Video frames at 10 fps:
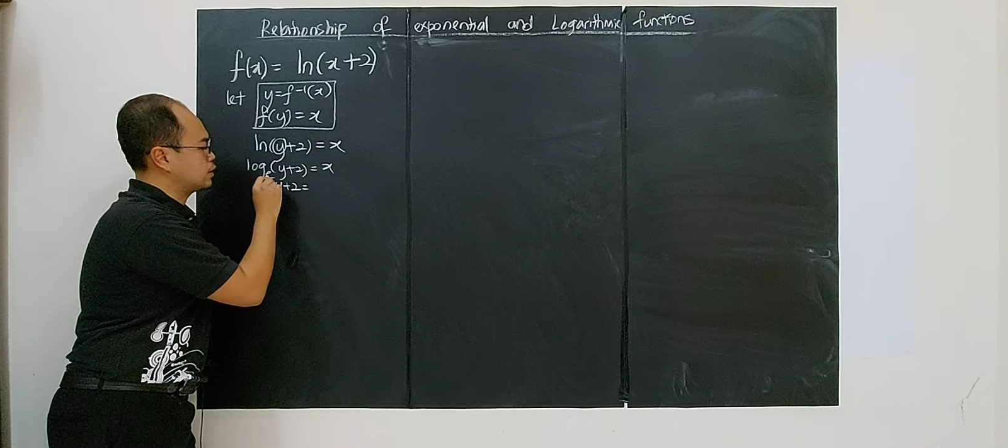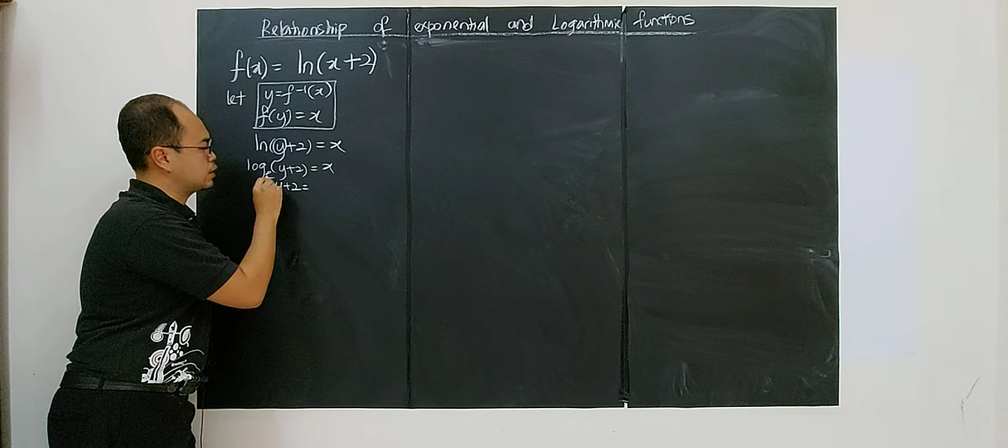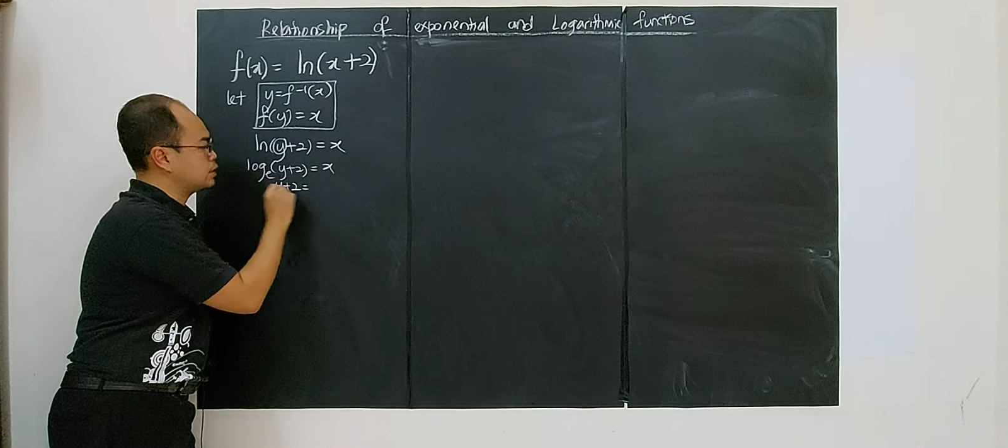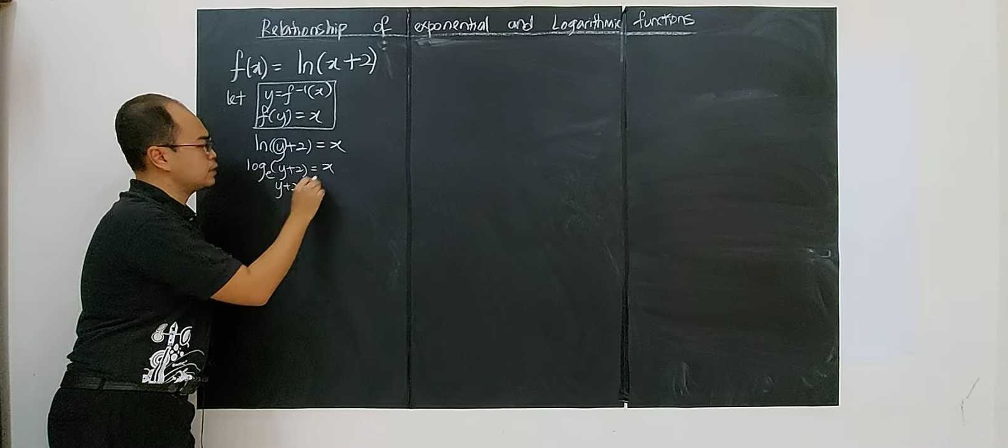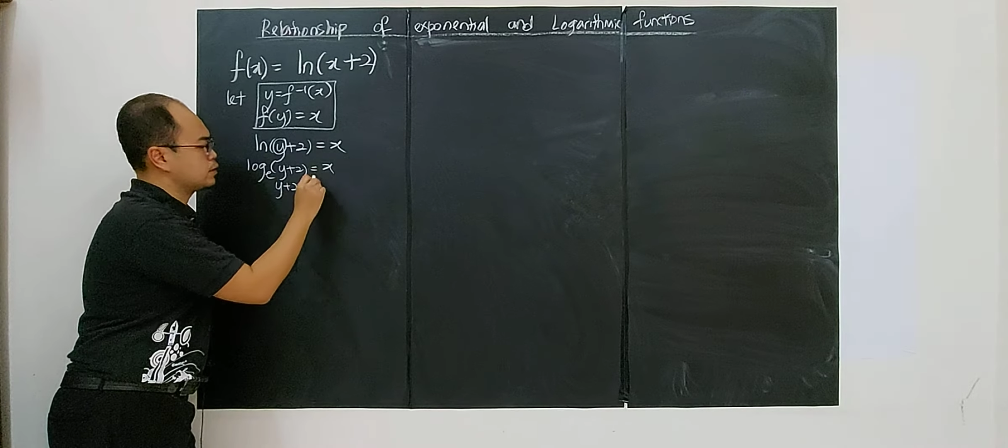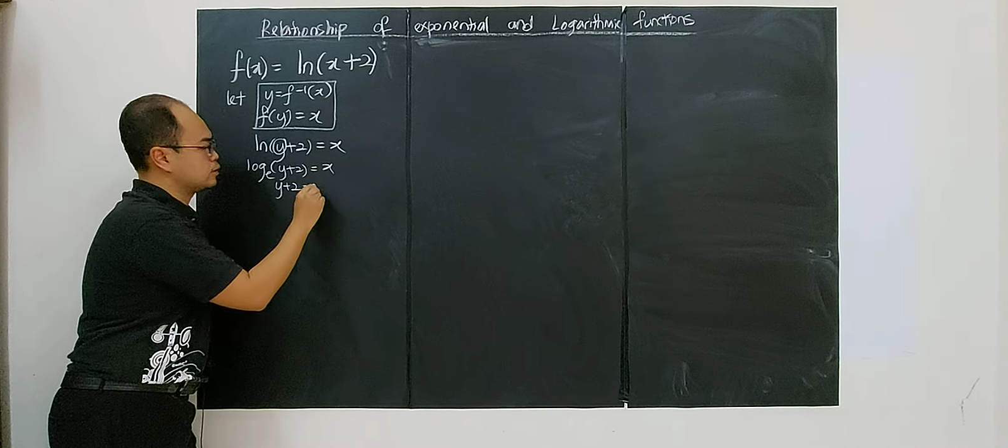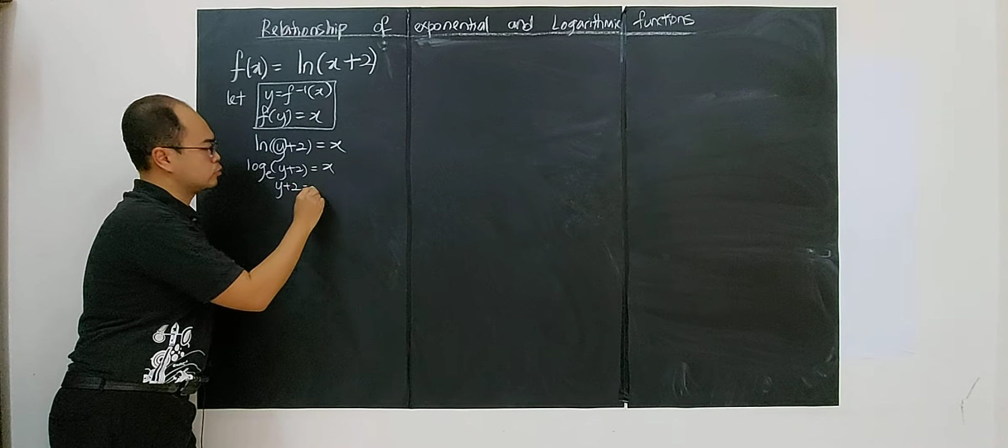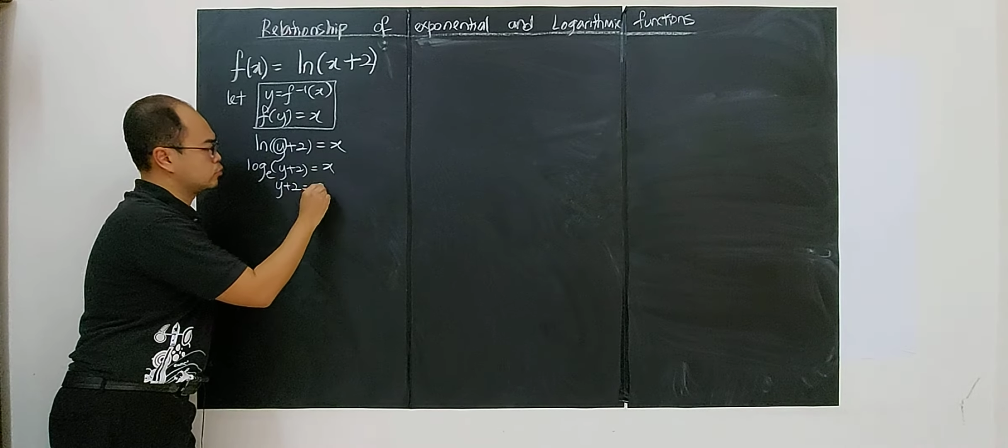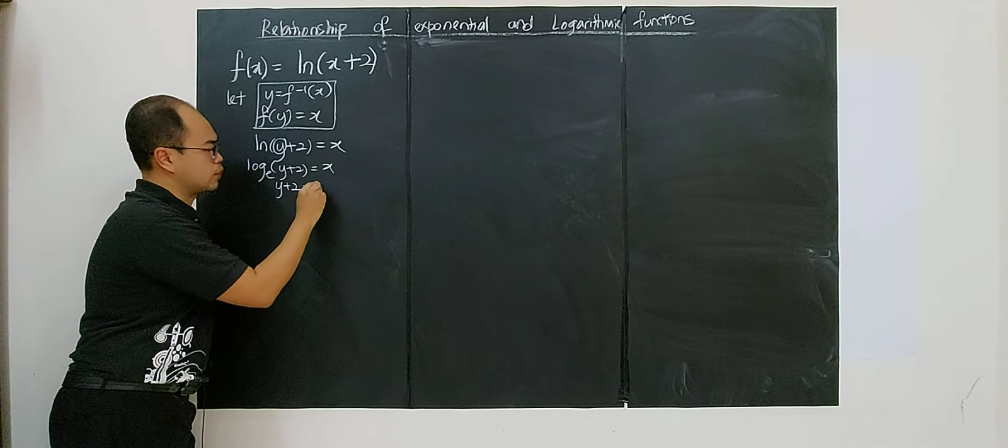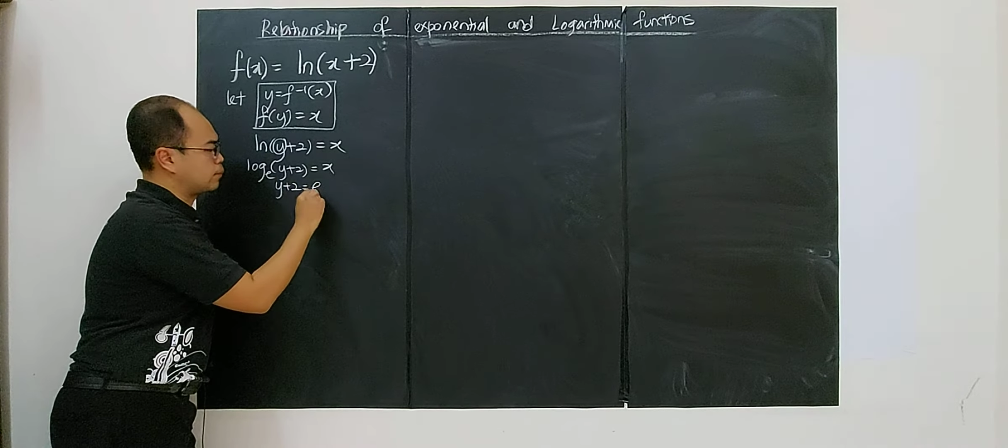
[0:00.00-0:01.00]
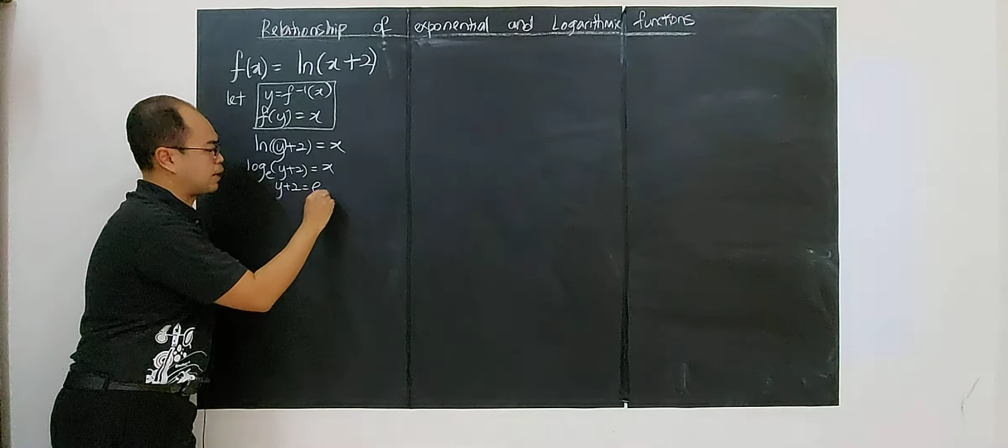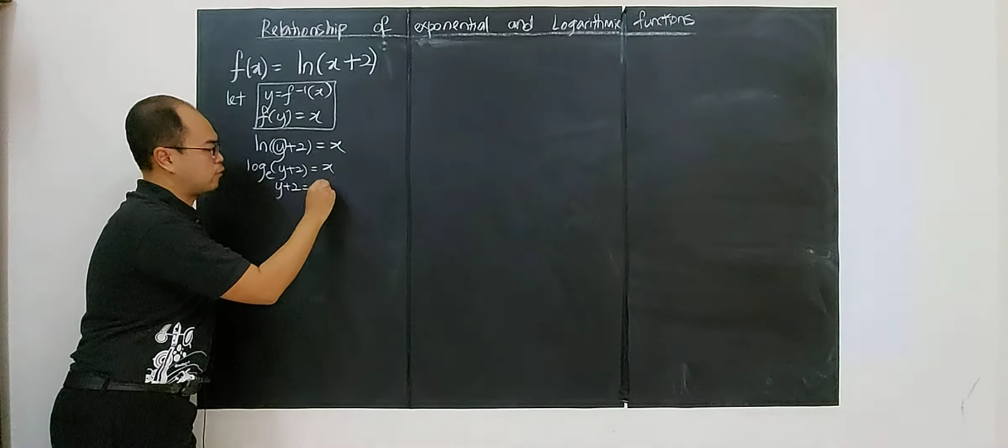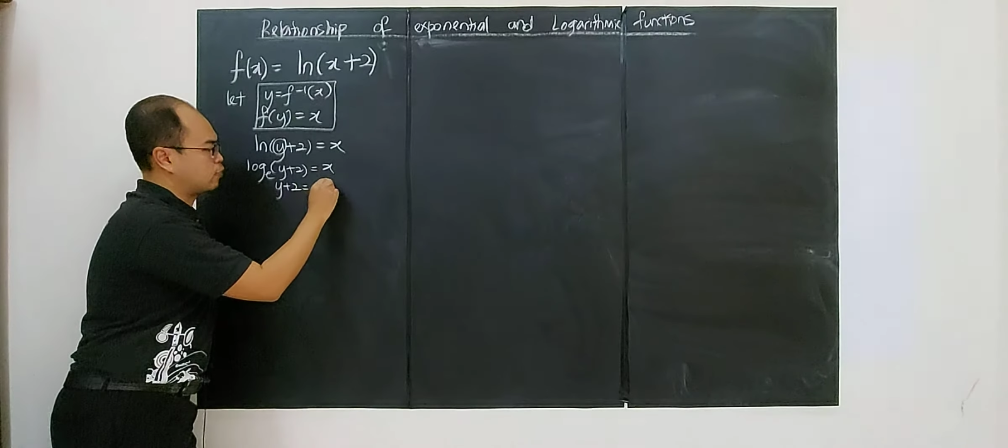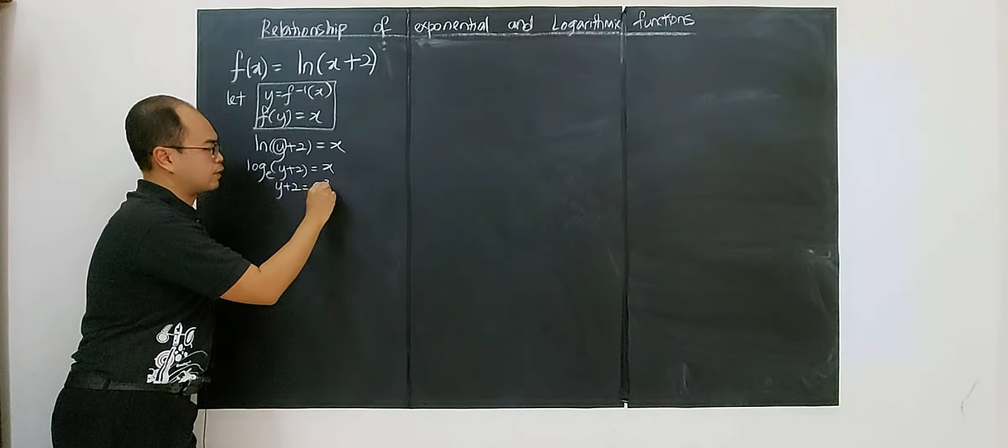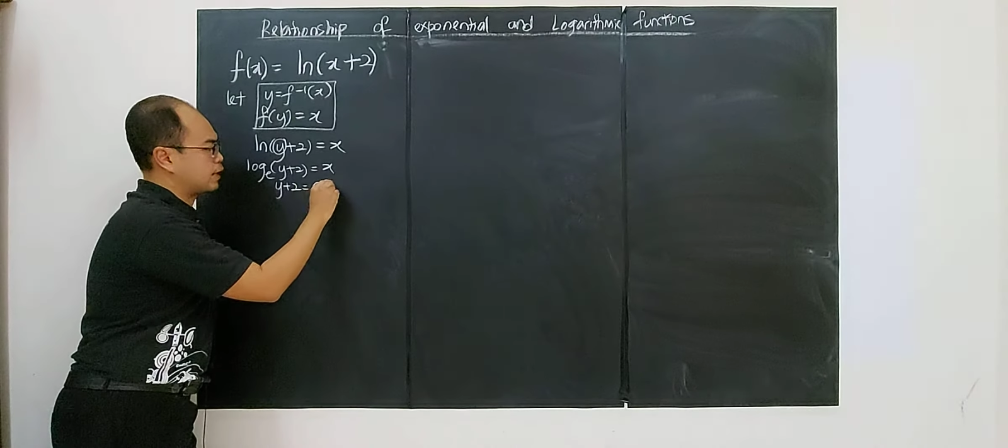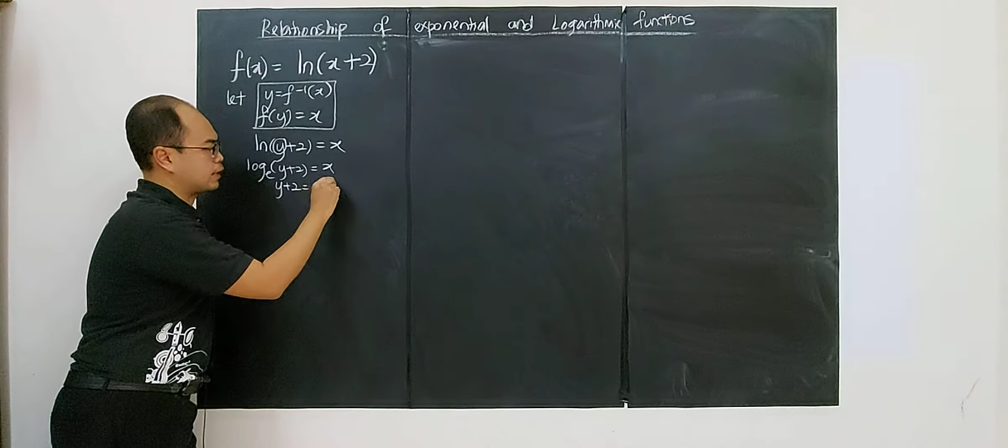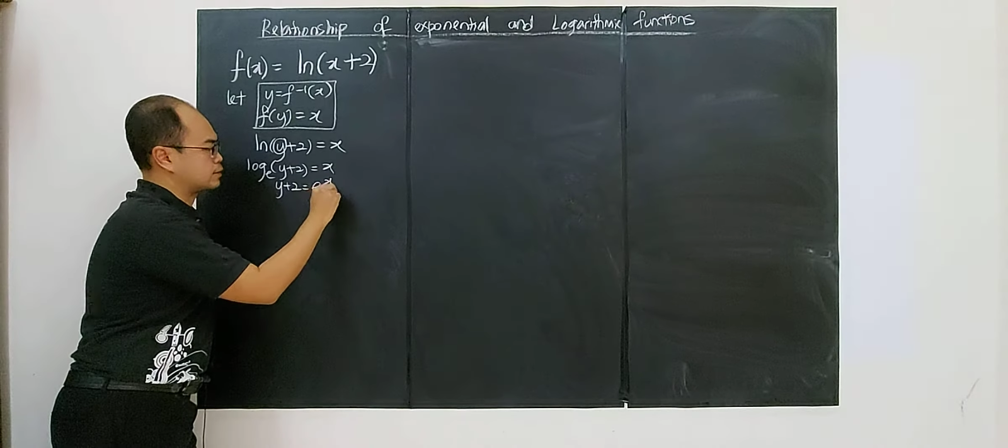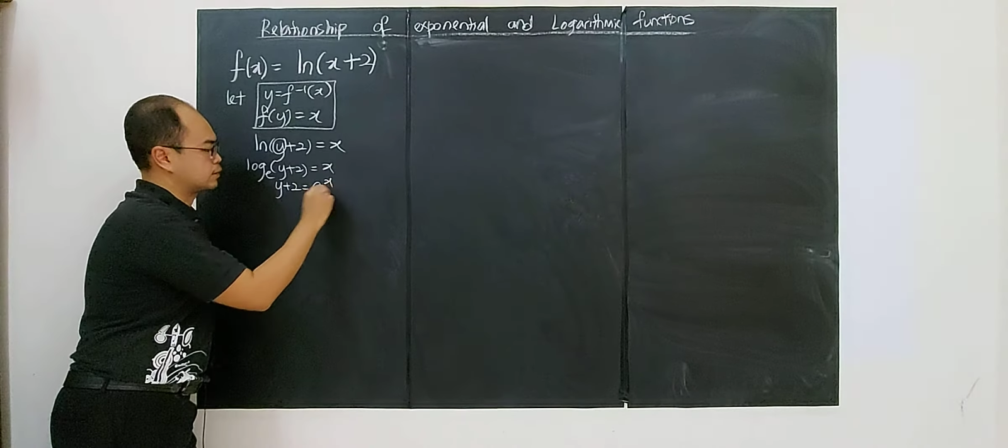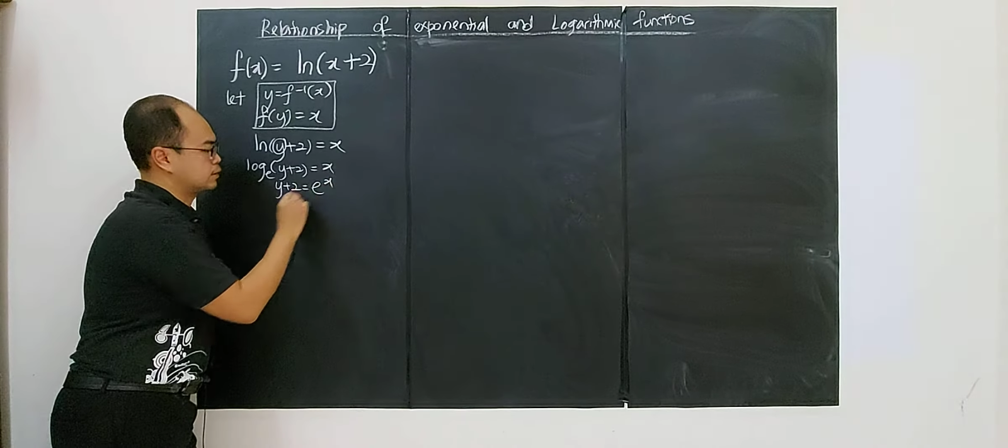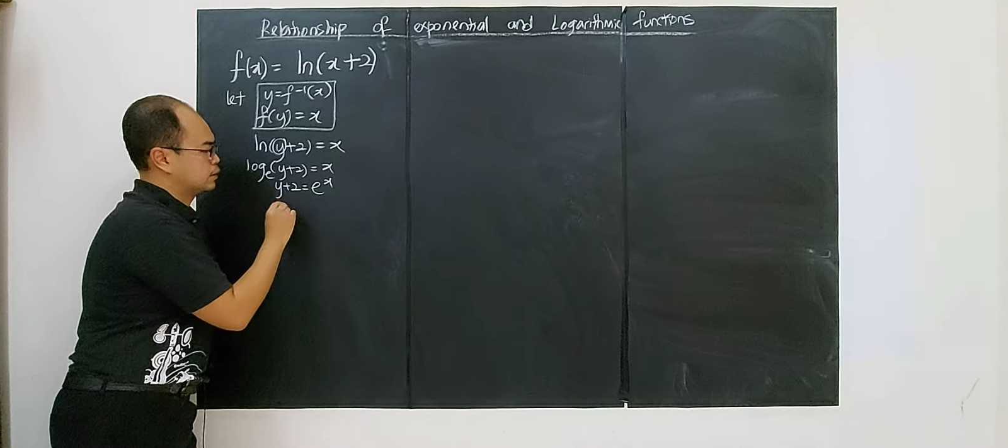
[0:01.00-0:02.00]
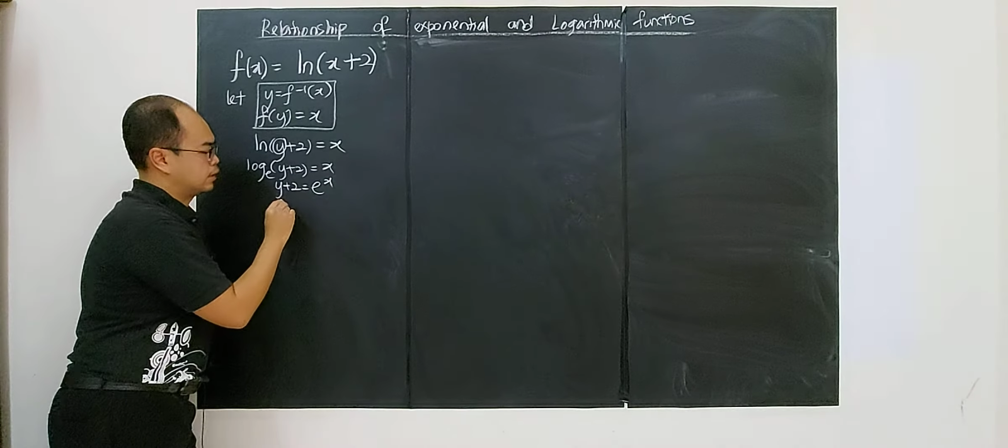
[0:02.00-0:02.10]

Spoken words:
e to the power of x.